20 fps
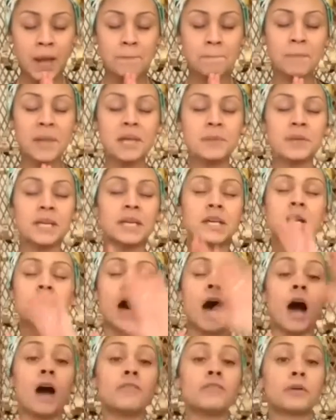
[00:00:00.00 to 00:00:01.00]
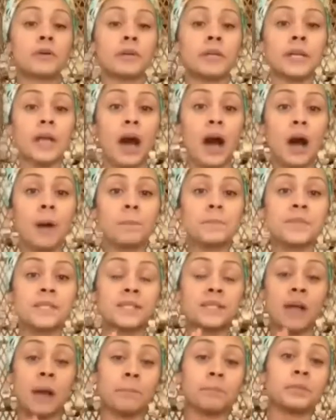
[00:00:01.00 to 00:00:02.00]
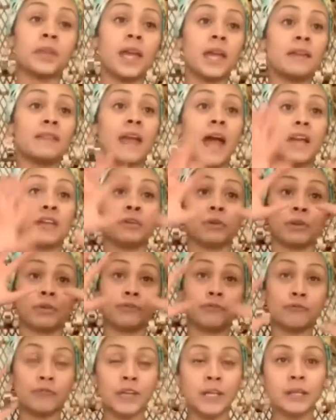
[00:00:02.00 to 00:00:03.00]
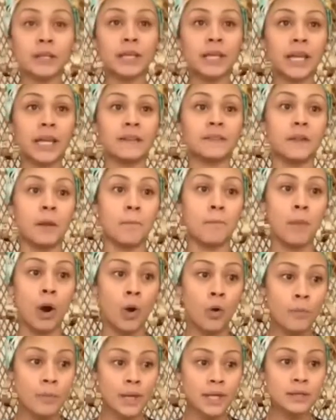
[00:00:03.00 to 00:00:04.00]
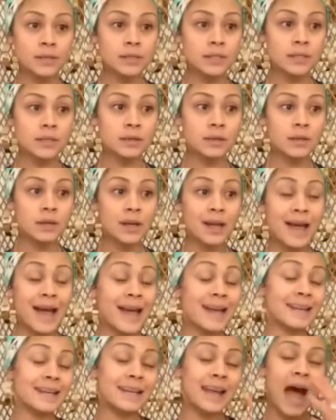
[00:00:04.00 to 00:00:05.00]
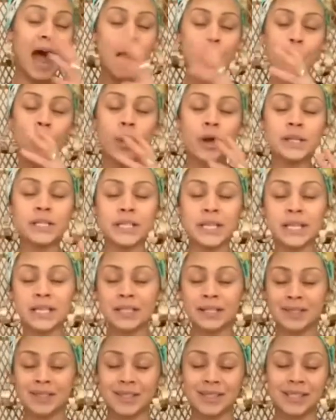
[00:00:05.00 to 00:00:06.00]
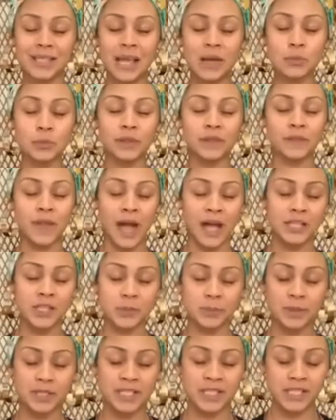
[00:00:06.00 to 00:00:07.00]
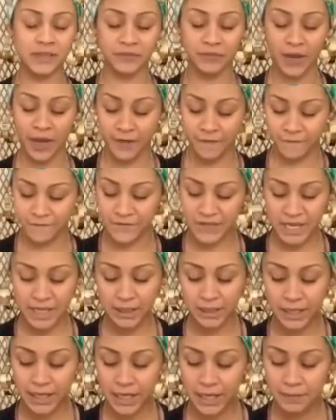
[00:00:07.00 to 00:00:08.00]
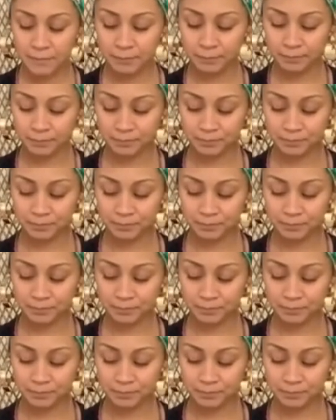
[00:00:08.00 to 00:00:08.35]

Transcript: maybe covering up something that you're feeling in the moment, not wanting to sit with that specific feeling,